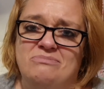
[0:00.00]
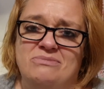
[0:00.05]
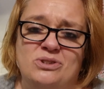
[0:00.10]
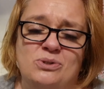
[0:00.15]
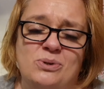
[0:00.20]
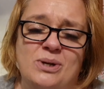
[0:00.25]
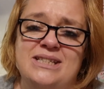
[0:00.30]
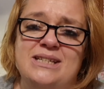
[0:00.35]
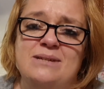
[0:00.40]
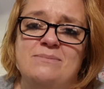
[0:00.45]

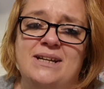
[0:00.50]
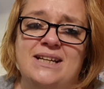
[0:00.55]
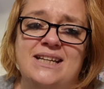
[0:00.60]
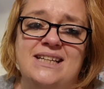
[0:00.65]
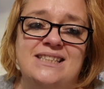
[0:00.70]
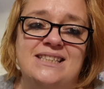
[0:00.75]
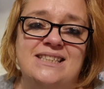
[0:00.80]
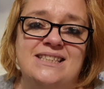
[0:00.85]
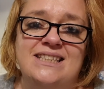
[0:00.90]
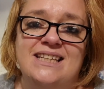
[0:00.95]
20
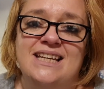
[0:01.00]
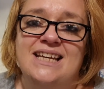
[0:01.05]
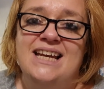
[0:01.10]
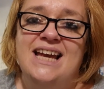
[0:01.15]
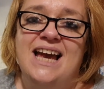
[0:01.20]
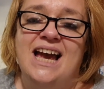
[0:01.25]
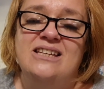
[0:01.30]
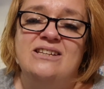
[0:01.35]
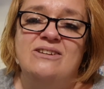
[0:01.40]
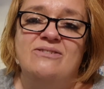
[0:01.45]
minutes
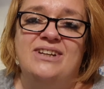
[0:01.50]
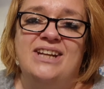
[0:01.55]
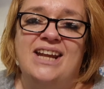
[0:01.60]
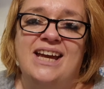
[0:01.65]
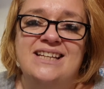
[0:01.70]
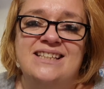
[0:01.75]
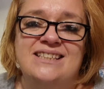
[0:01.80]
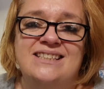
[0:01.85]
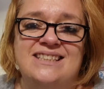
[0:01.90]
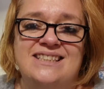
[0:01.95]
and you have a
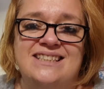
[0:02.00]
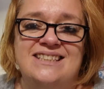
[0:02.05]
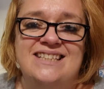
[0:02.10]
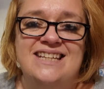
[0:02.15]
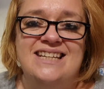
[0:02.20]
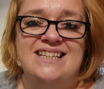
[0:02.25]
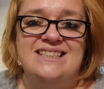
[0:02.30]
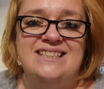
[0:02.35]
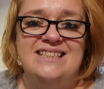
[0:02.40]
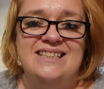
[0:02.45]
nice
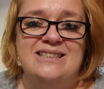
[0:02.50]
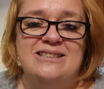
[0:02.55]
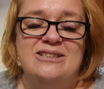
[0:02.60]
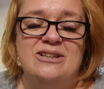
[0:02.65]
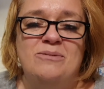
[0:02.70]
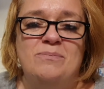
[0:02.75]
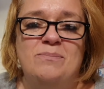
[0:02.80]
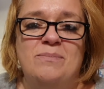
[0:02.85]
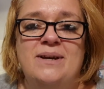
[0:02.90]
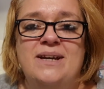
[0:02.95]
tasty
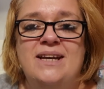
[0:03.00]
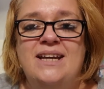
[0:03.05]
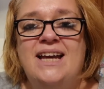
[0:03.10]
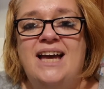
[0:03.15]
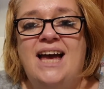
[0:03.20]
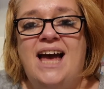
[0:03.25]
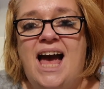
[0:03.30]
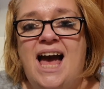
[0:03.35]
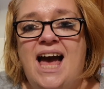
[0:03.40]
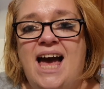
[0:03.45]
soup,
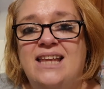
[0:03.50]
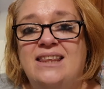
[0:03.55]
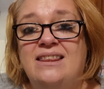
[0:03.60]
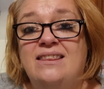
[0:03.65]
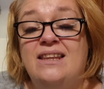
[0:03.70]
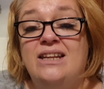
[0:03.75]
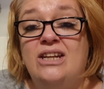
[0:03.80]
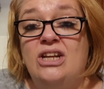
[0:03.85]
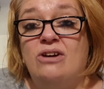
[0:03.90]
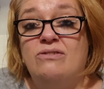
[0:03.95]
and
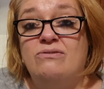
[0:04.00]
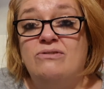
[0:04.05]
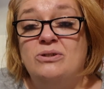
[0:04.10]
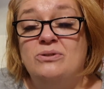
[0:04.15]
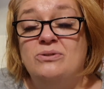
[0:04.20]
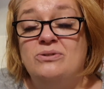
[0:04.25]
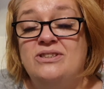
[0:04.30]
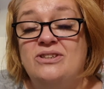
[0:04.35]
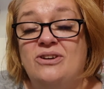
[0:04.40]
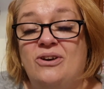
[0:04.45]
the nut
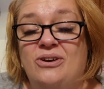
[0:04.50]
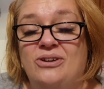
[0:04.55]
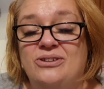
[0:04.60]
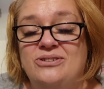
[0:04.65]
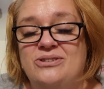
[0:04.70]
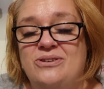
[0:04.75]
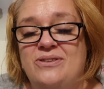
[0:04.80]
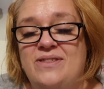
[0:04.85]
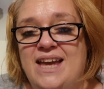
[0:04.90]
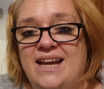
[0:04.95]
roast
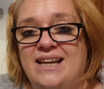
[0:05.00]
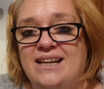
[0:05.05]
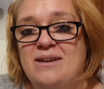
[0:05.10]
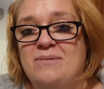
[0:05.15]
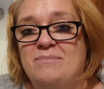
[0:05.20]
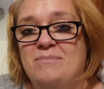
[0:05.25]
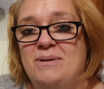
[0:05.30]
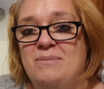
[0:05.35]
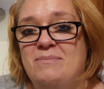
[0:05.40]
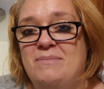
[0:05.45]
also then
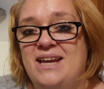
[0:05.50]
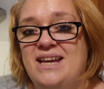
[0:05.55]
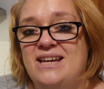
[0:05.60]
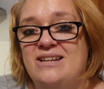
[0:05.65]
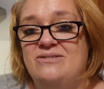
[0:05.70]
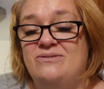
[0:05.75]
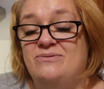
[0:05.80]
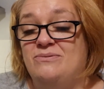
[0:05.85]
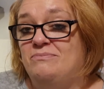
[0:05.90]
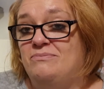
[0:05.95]
can be
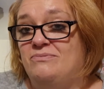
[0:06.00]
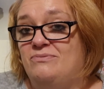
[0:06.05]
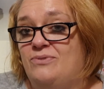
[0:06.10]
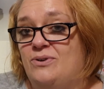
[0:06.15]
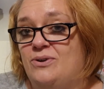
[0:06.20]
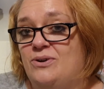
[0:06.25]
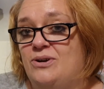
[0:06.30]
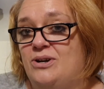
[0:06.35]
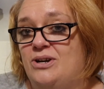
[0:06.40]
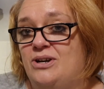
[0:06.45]
made
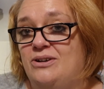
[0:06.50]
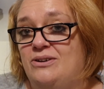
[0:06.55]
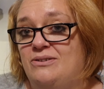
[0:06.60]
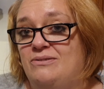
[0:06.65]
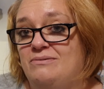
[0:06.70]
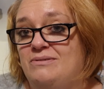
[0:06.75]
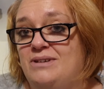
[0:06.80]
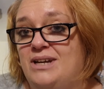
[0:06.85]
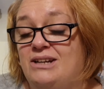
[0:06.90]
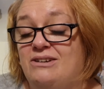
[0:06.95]
for
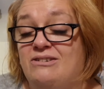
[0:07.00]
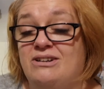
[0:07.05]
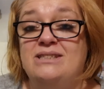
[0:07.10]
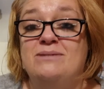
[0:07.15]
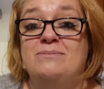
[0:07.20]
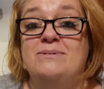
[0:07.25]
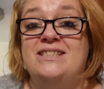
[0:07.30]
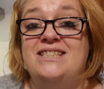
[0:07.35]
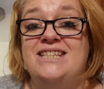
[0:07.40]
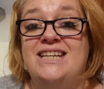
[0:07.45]

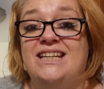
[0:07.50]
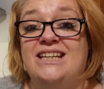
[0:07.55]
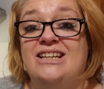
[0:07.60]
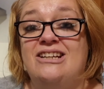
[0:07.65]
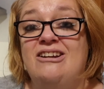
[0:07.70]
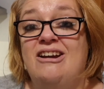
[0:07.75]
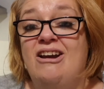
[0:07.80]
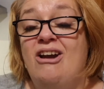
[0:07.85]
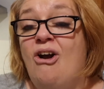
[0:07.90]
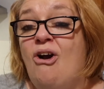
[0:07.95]
Christmas
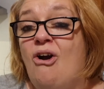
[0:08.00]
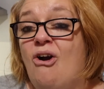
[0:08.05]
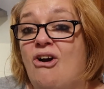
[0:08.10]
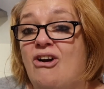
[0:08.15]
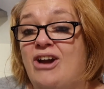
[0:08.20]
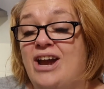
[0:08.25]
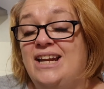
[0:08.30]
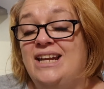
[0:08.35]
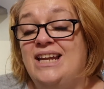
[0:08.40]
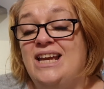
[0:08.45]
dinner or
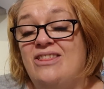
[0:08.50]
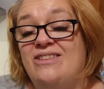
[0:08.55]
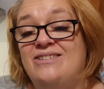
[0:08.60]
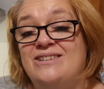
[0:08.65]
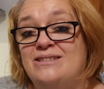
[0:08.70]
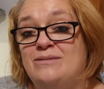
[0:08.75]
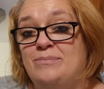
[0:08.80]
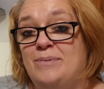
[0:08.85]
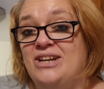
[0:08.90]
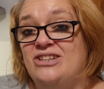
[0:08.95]
any other
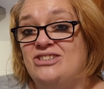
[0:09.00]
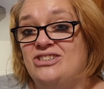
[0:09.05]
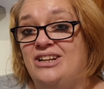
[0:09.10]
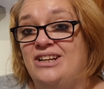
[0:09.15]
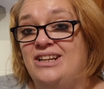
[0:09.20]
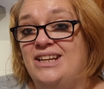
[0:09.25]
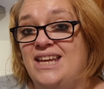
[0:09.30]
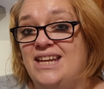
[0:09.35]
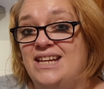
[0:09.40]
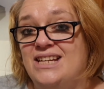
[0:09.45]
special
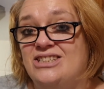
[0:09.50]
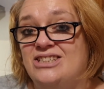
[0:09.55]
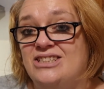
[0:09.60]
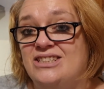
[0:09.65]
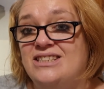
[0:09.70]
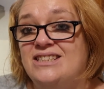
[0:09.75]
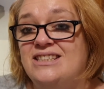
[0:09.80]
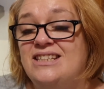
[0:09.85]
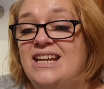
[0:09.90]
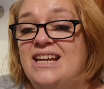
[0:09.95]

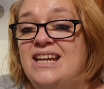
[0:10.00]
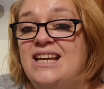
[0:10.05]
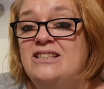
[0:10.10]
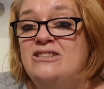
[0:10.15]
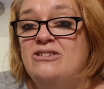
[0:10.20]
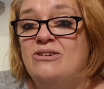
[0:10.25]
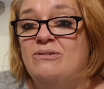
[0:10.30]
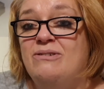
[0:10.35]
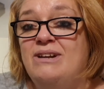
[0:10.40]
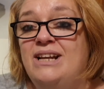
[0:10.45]
occasions.
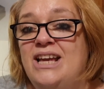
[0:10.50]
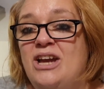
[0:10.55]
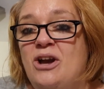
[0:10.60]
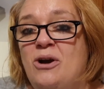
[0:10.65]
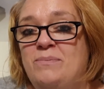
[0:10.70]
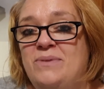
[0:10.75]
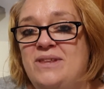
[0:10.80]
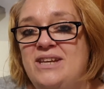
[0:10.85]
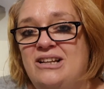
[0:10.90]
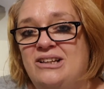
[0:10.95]
So I really
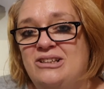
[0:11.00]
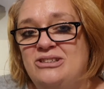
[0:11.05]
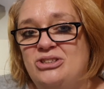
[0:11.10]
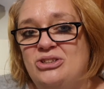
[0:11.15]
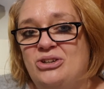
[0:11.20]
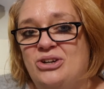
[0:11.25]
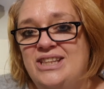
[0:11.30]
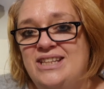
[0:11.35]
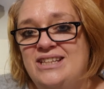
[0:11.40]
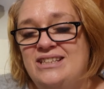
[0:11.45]
hope that you'll
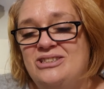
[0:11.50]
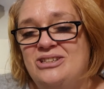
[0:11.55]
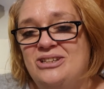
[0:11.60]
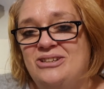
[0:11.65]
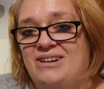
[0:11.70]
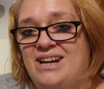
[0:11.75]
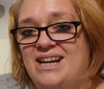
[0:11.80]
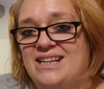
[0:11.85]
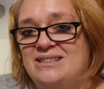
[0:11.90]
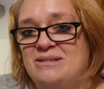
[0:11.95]
enjoy these 2
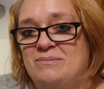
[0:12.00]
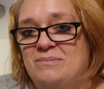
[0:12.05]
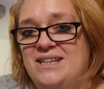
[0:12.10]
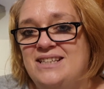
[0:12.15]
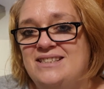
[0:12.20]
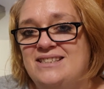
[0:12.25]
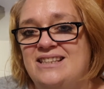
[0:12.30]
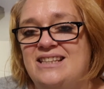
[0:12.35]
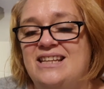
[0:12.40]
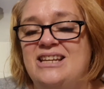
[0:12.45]

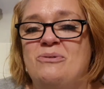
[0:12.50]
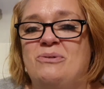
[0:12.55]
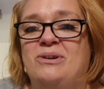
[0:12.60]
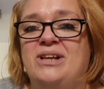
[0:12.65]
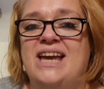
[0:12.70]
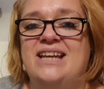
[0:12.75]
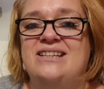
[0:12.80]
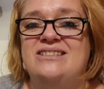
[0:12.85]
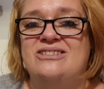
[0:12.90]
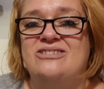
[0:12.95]
recipes and that you will
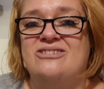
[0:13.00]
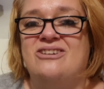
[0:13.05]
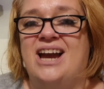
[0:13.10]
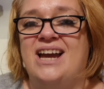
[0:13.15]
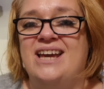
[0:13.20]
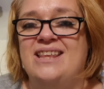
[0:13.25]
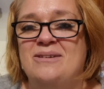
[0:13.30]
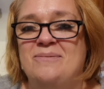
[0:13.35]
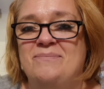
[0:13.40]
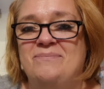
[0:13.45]
get to
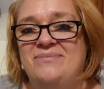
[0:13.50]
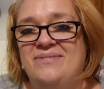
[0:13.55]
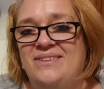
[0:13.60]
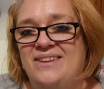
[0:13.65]
try them.